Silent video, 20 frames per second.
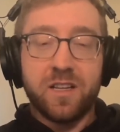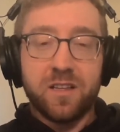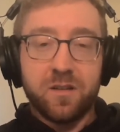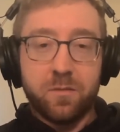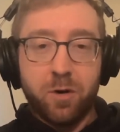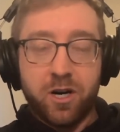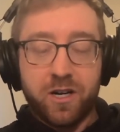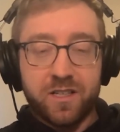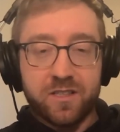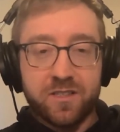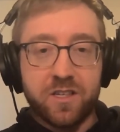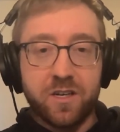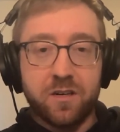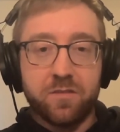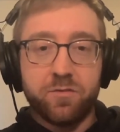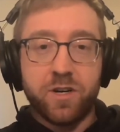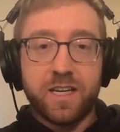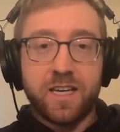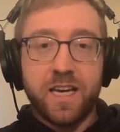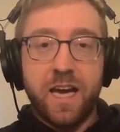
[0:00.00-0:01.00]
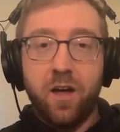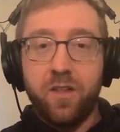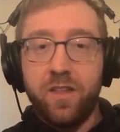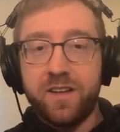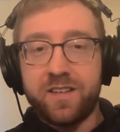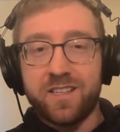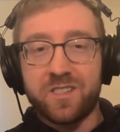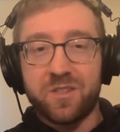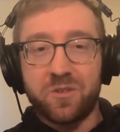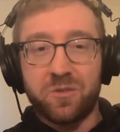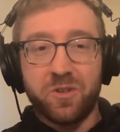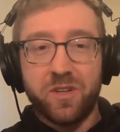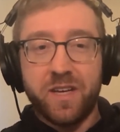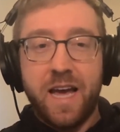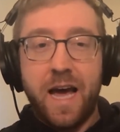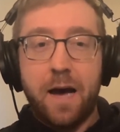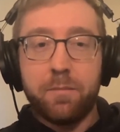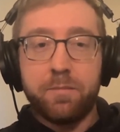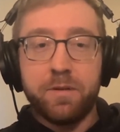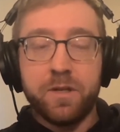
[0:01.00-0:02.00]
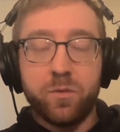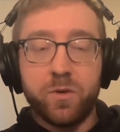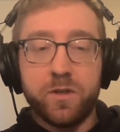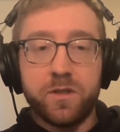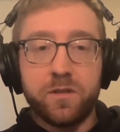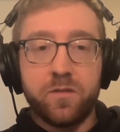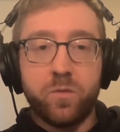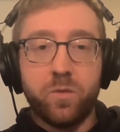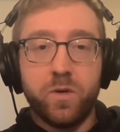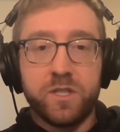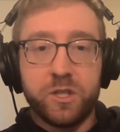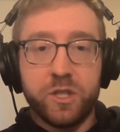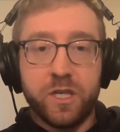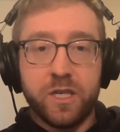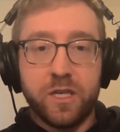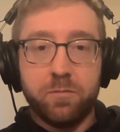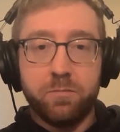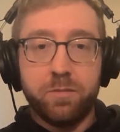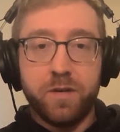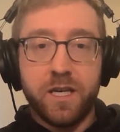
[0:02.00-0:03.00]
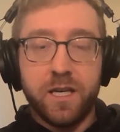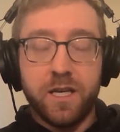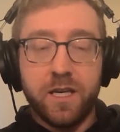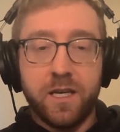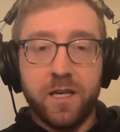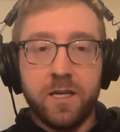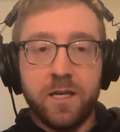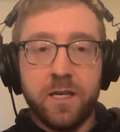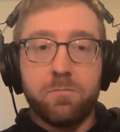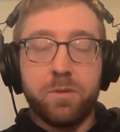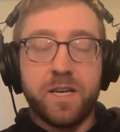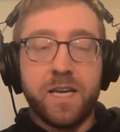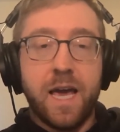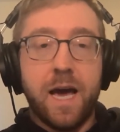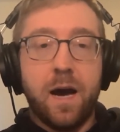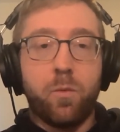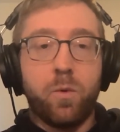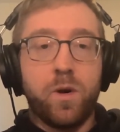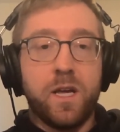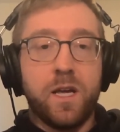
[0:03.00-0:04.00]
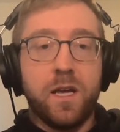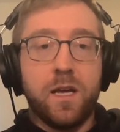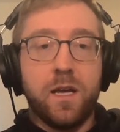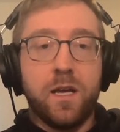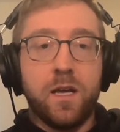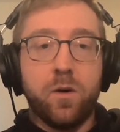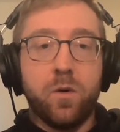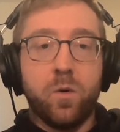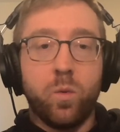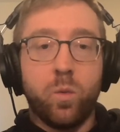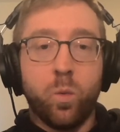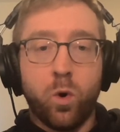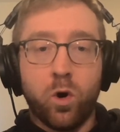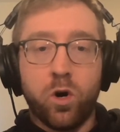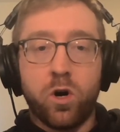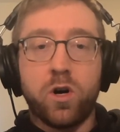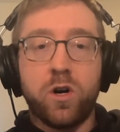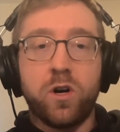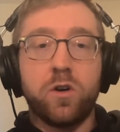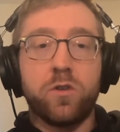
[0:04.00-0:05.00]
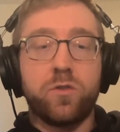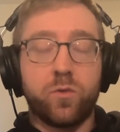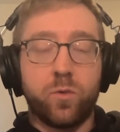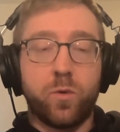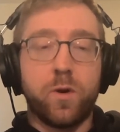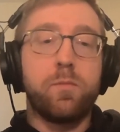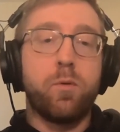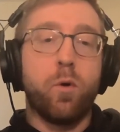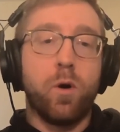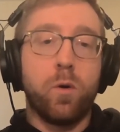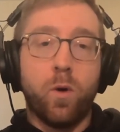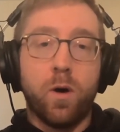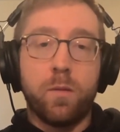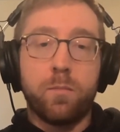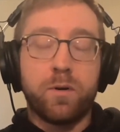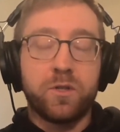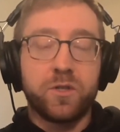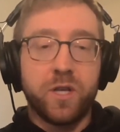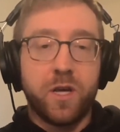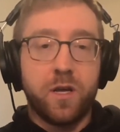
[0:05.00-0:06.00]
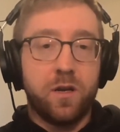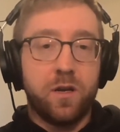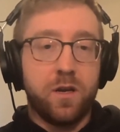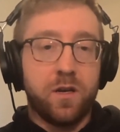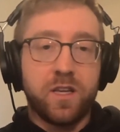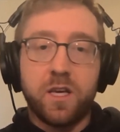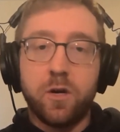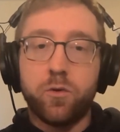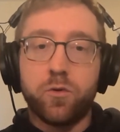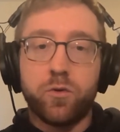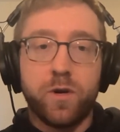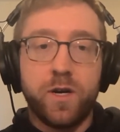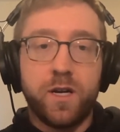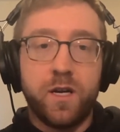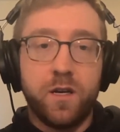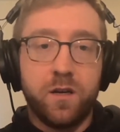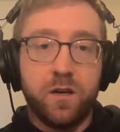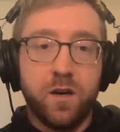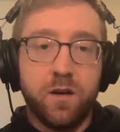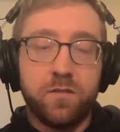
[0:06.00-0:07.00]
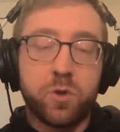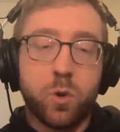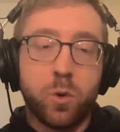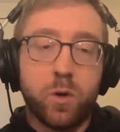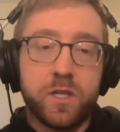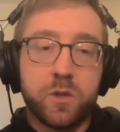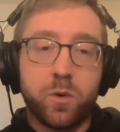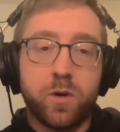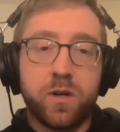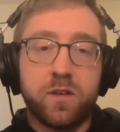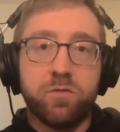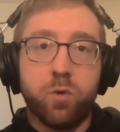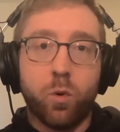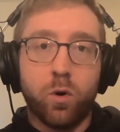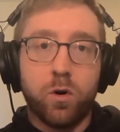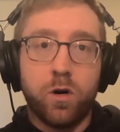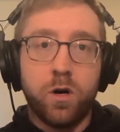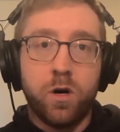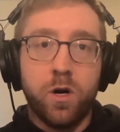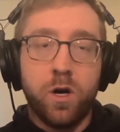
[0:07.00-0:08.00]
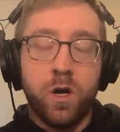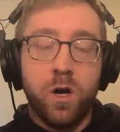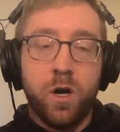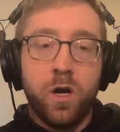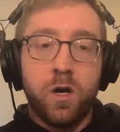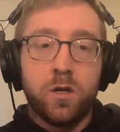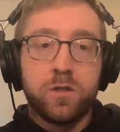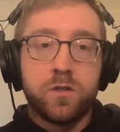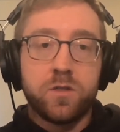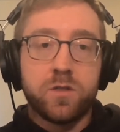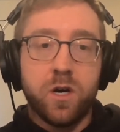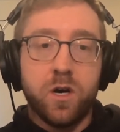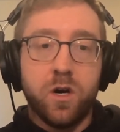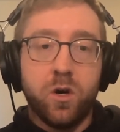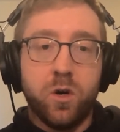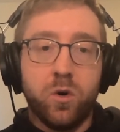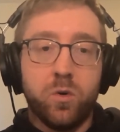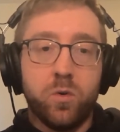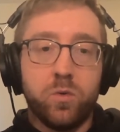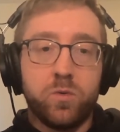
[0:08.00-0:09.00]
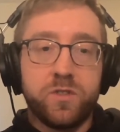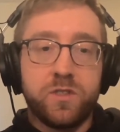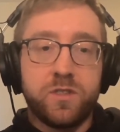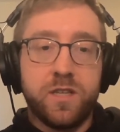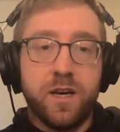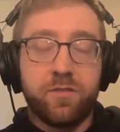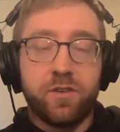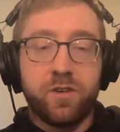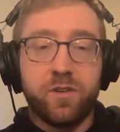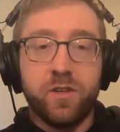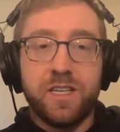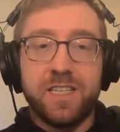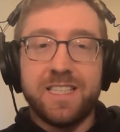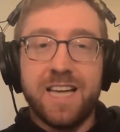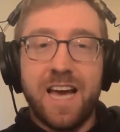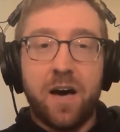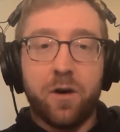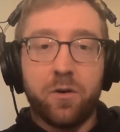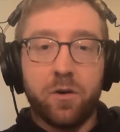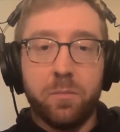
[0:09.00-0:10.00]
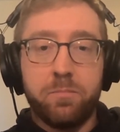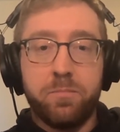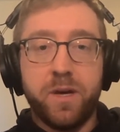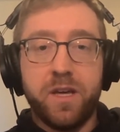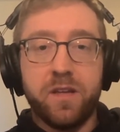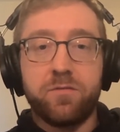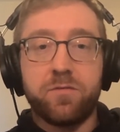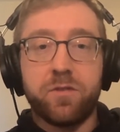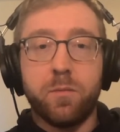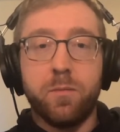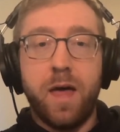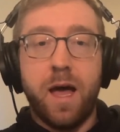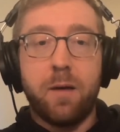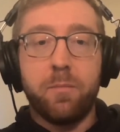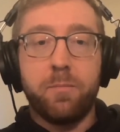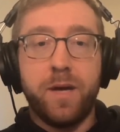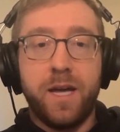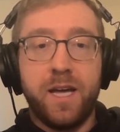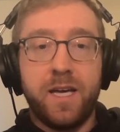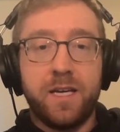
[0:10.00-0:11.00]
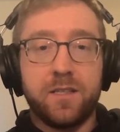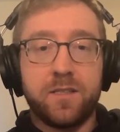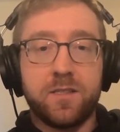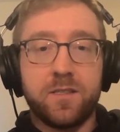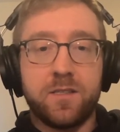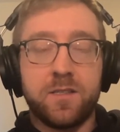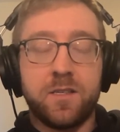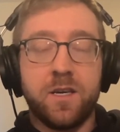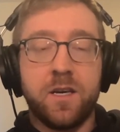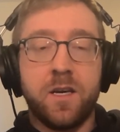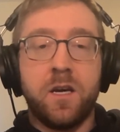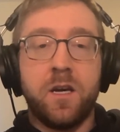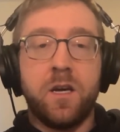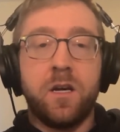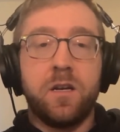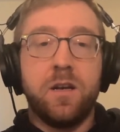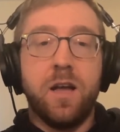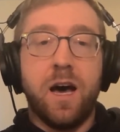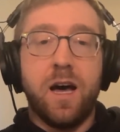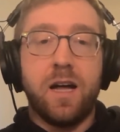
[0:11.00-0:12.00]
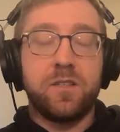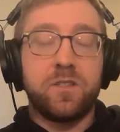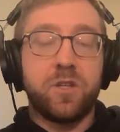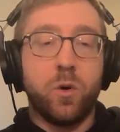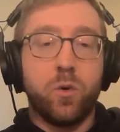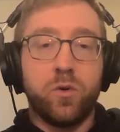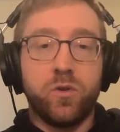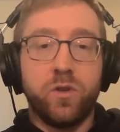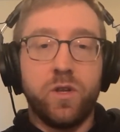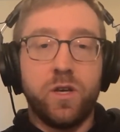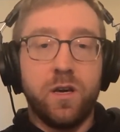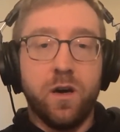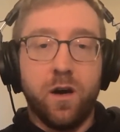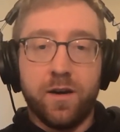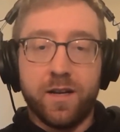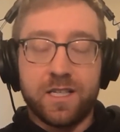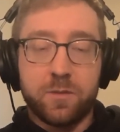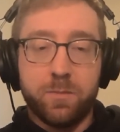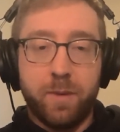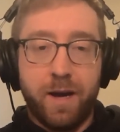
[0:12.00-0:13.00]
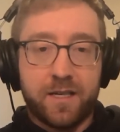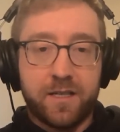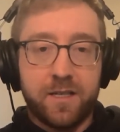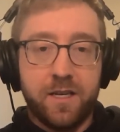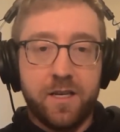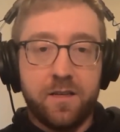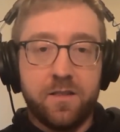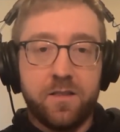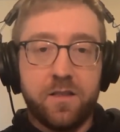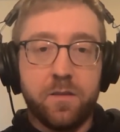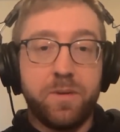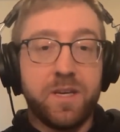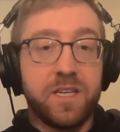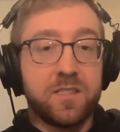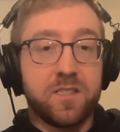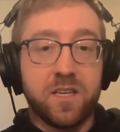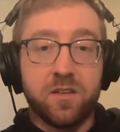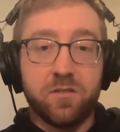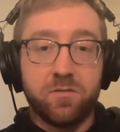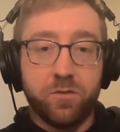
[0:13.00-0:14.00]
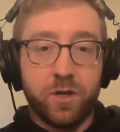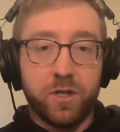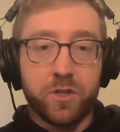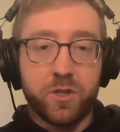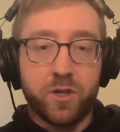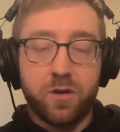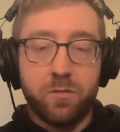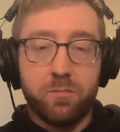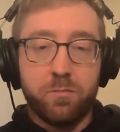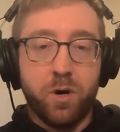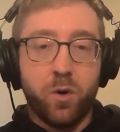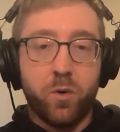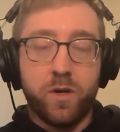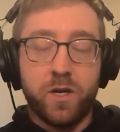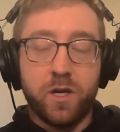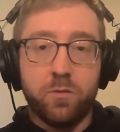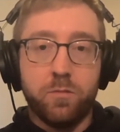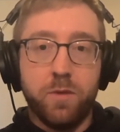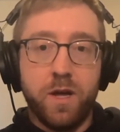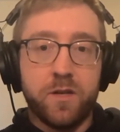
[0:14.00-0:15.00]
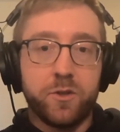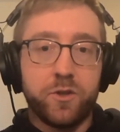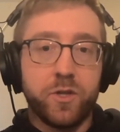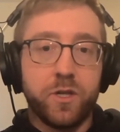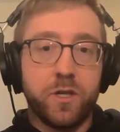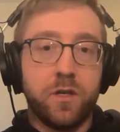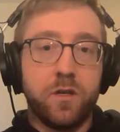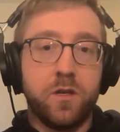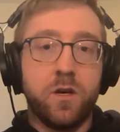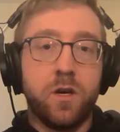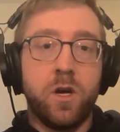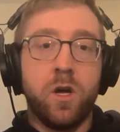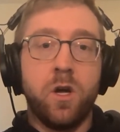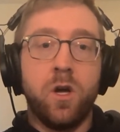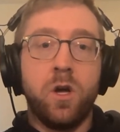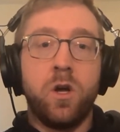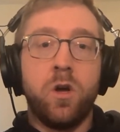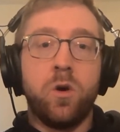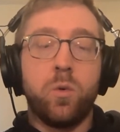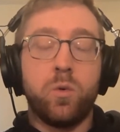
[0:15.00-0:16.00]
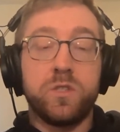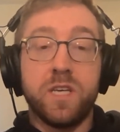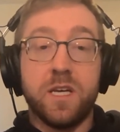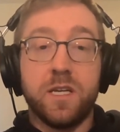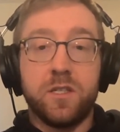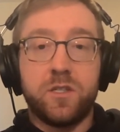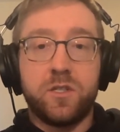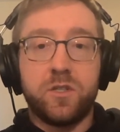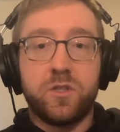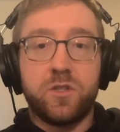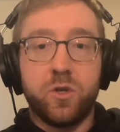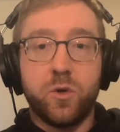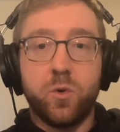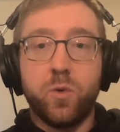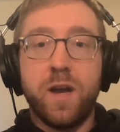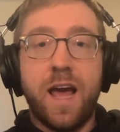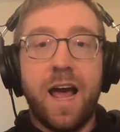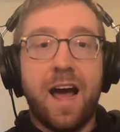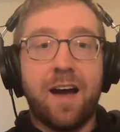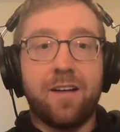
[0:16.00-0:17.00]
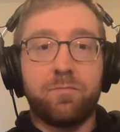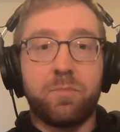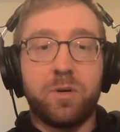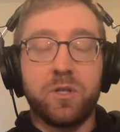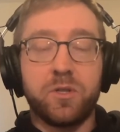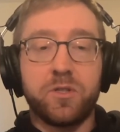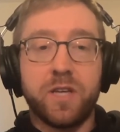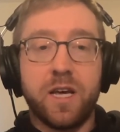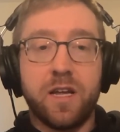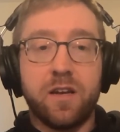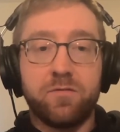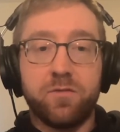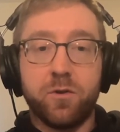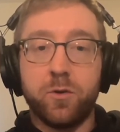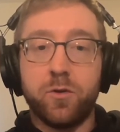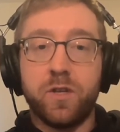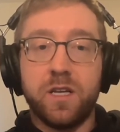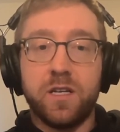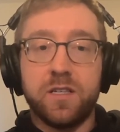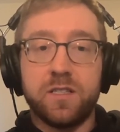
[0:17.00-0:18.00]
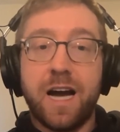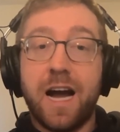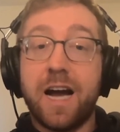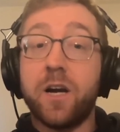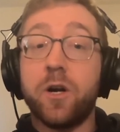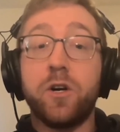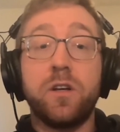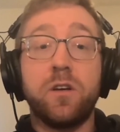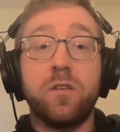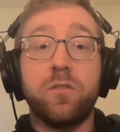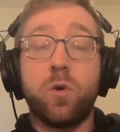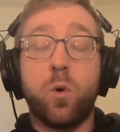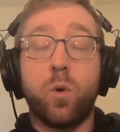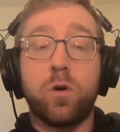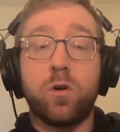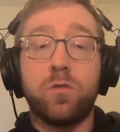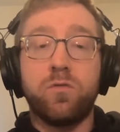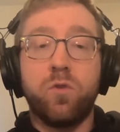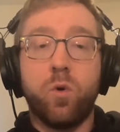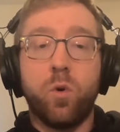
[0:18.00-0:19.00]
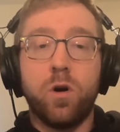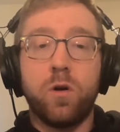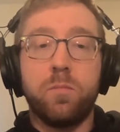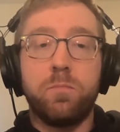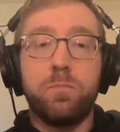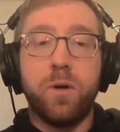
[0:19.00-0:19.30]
The market's going to freak out. That doesn't really happen with GDP. But yeah, we were 3.1% in Q3 of 2024. So definitely down a bit from that pace. Not totally unexpected. The PC inflation component you mentioned was at 2.5% for the entirety of quarter four.